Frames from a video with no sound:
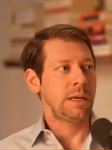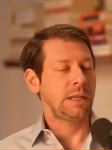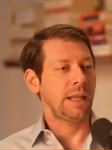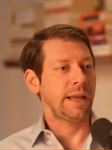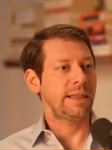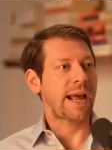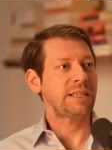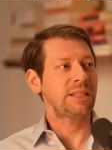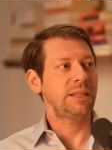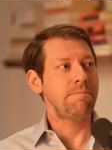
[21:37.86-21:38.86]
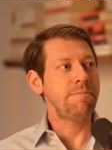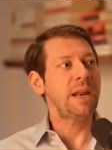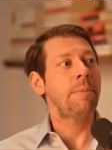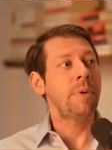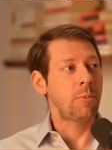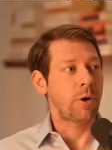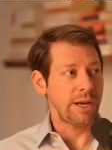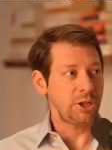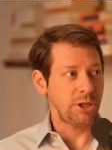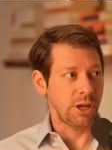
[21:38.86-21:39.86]
like that's the minimum
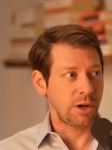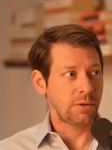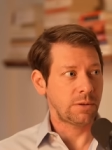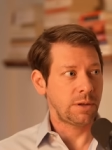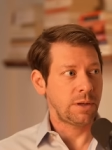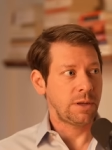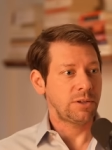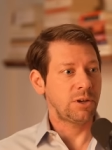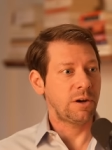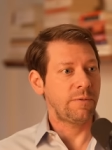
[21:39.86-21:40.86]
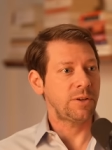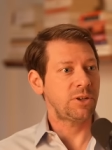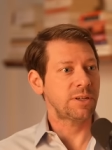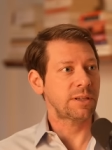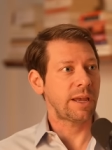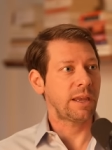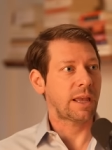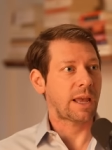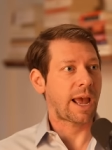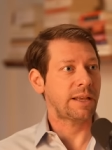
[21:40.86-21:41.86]
ratio so if it's just like
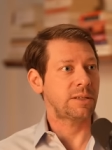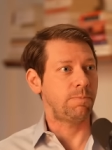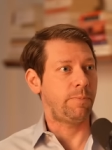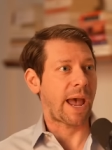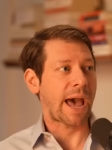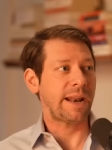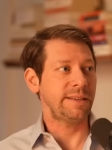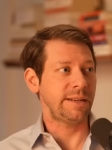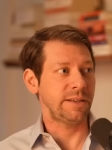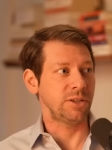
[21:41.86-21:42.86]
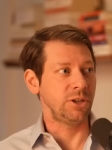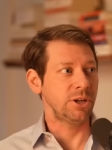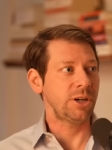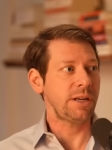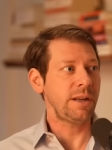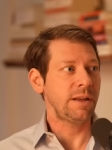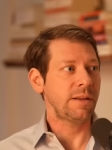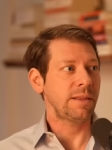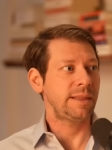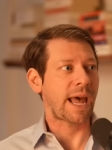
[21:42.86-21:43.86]
as bad as it is good
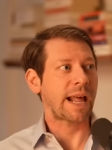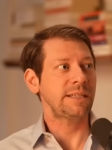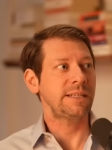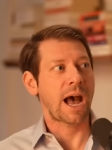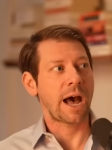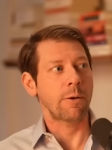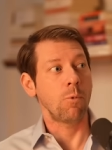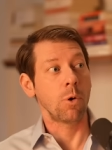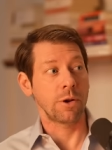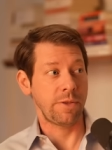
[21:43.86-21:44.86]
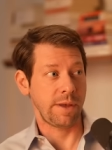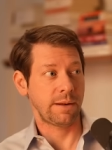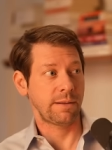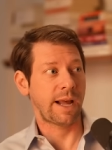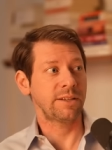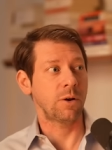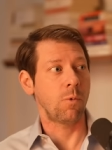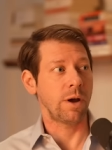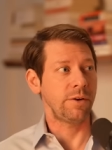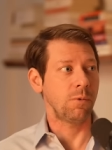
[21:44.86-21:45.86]
that's not worth it that's a
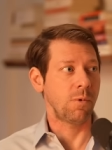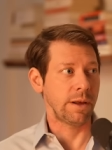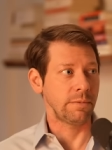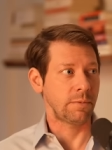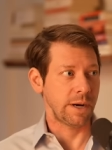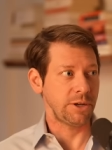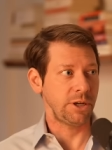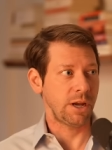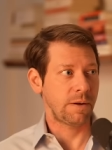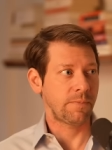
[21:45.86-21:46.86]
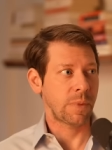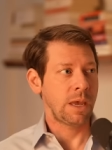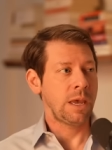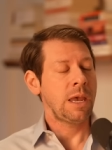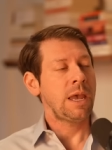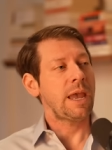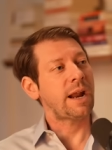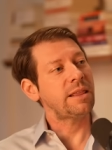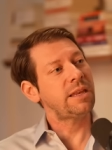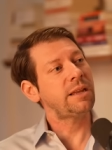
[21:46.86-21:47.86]
one-to-one ratio and
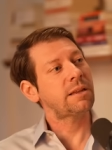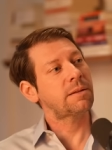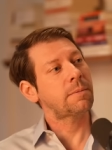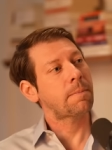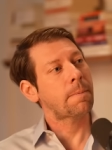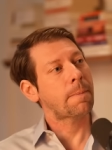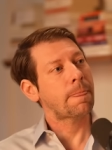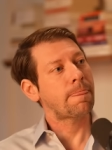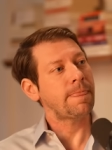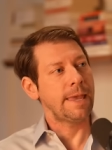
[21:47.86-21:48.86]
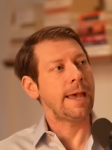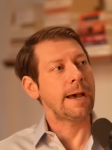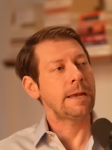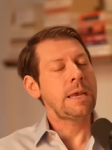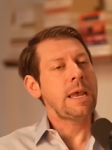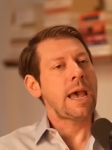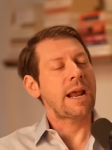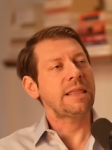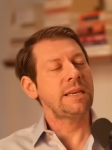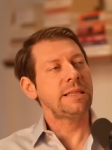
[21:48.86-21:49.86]
i think yeah and
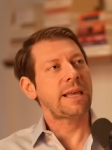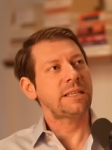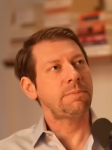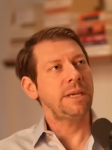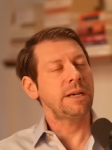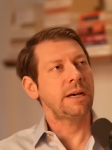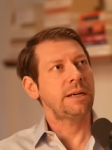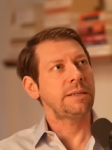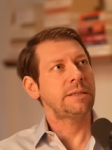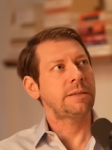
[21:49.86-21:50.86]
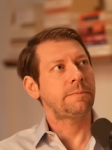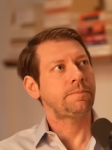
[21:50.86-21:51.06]
i think that's because